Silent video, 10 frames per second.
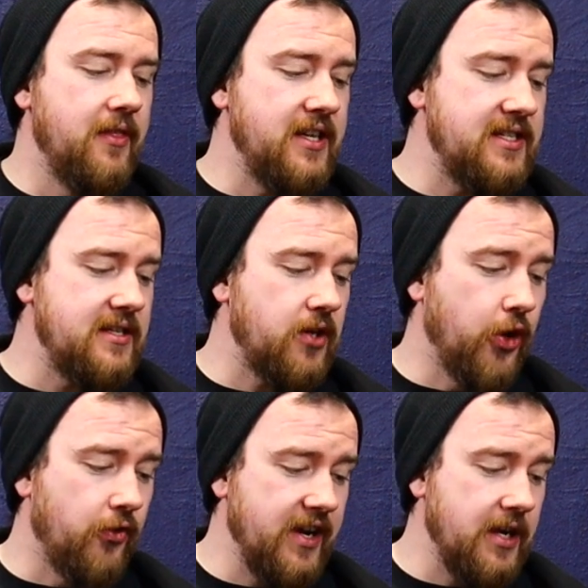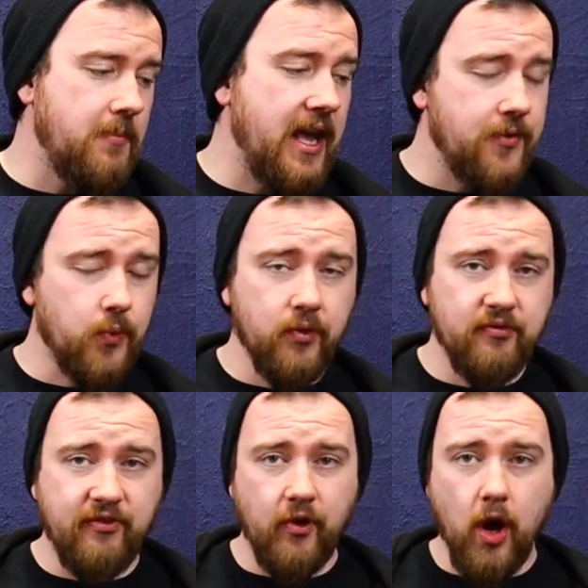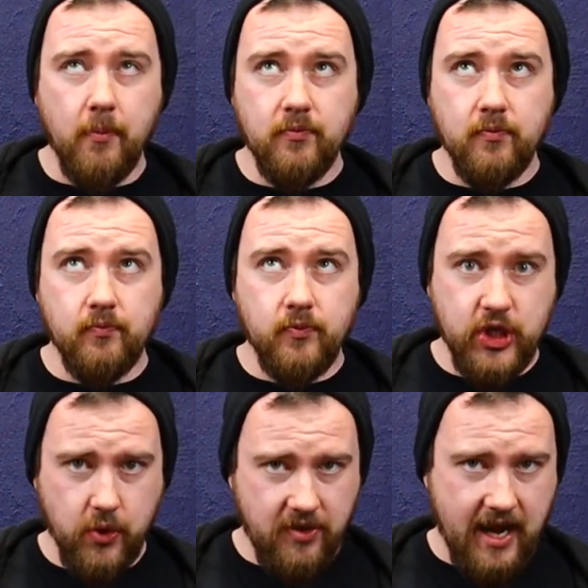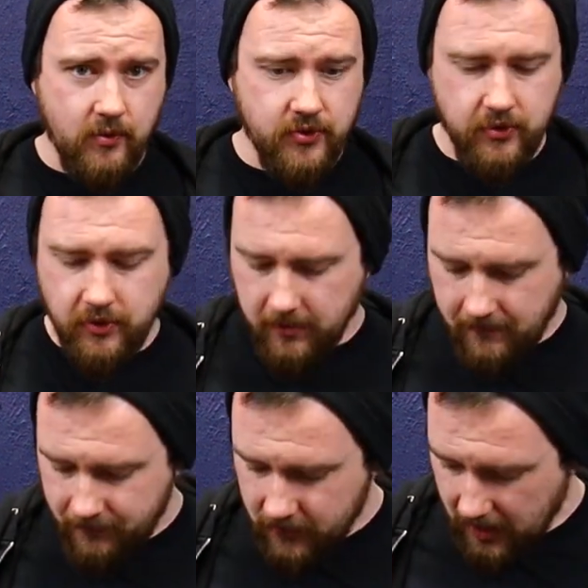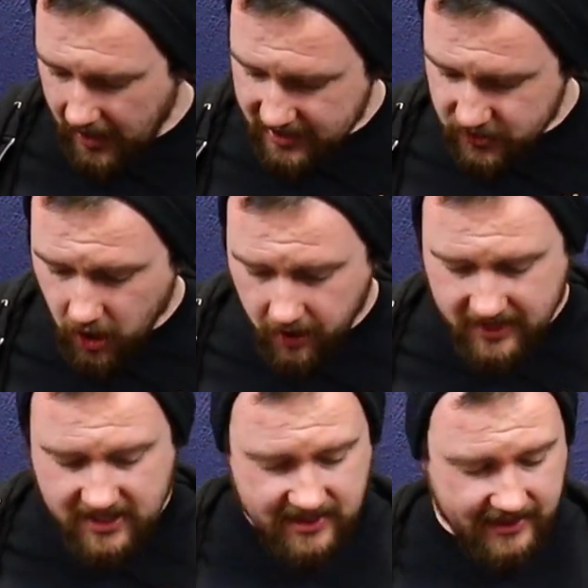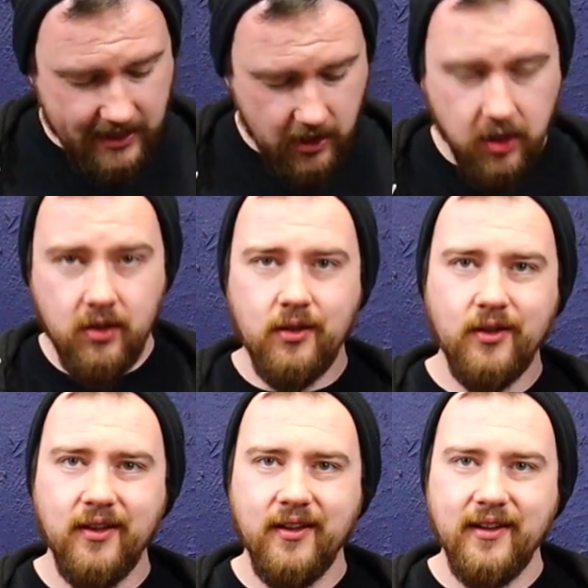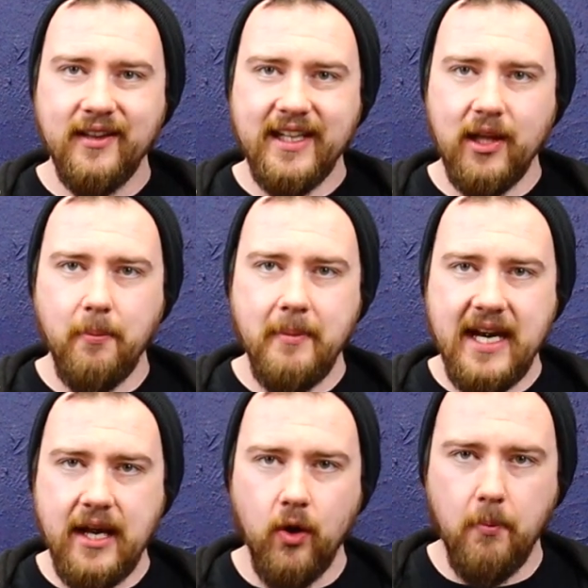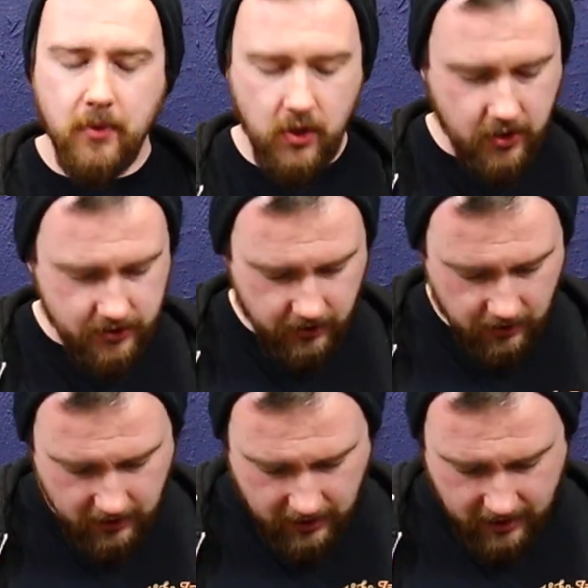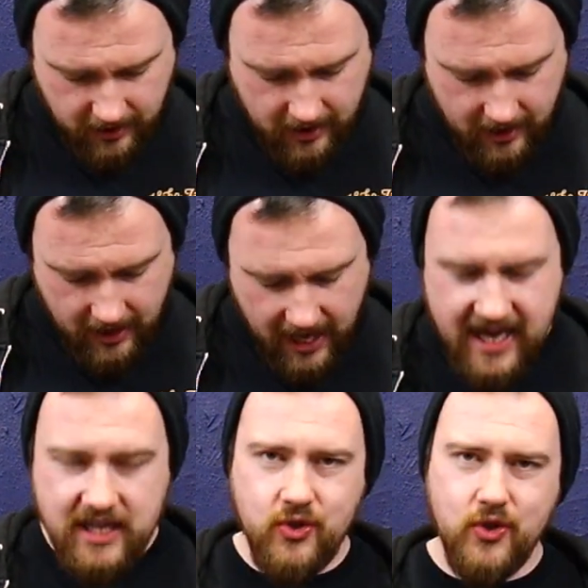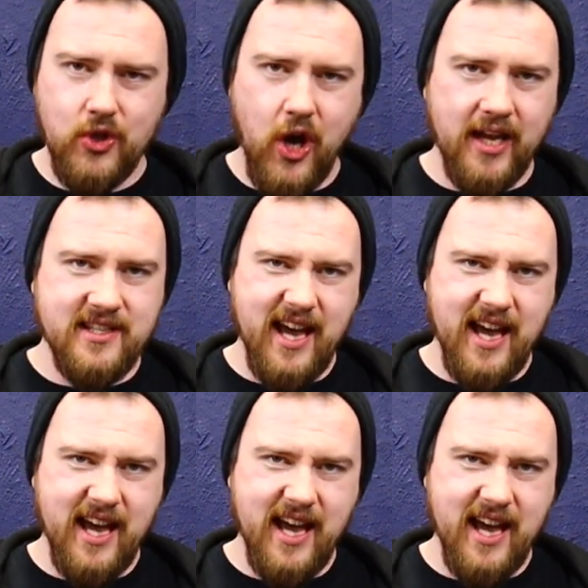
This is a Korean-made one from 2000, and it's got these little mini humbuckers, and it's just got